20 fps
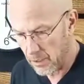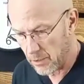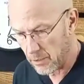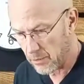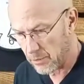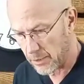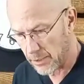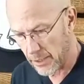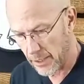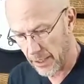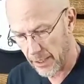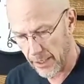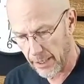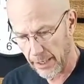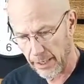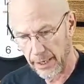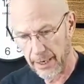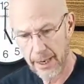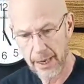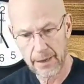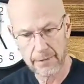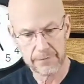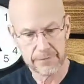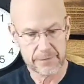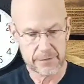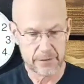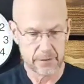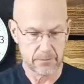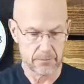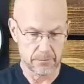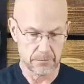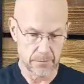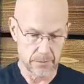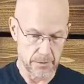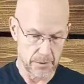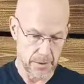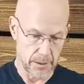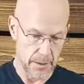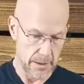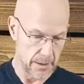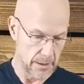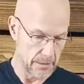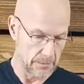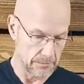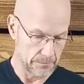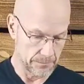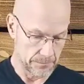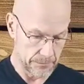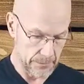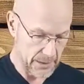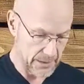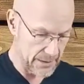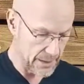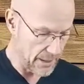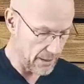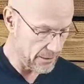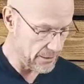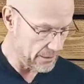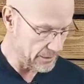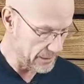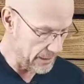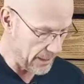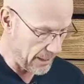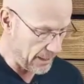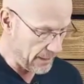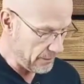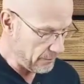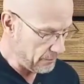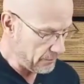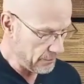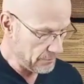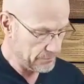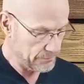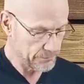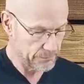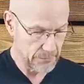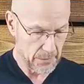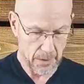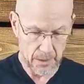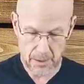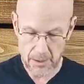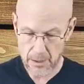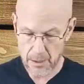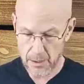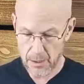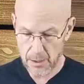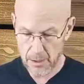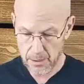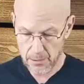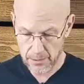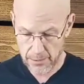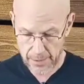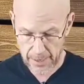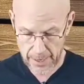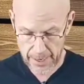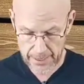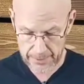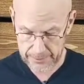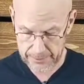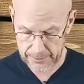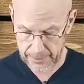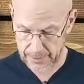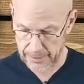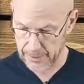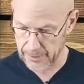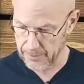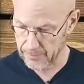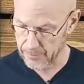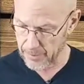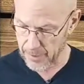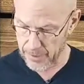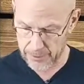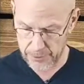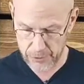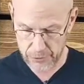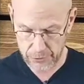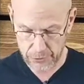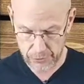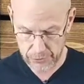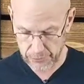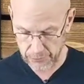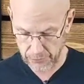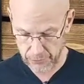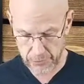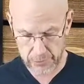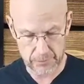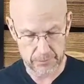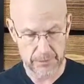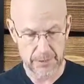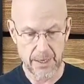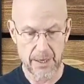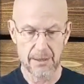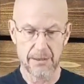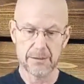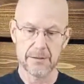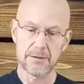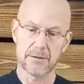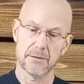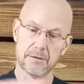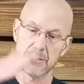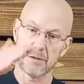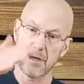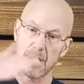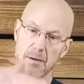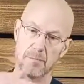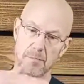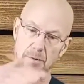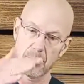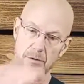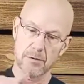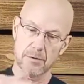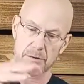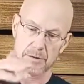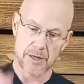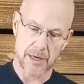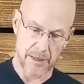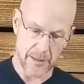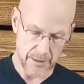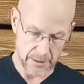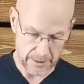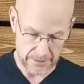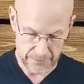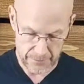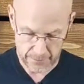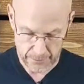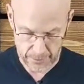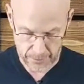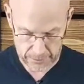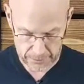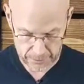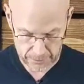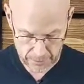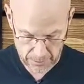Okay, I have some Italian kale that I'd used for some salads, so the top part, kind of the leafy part's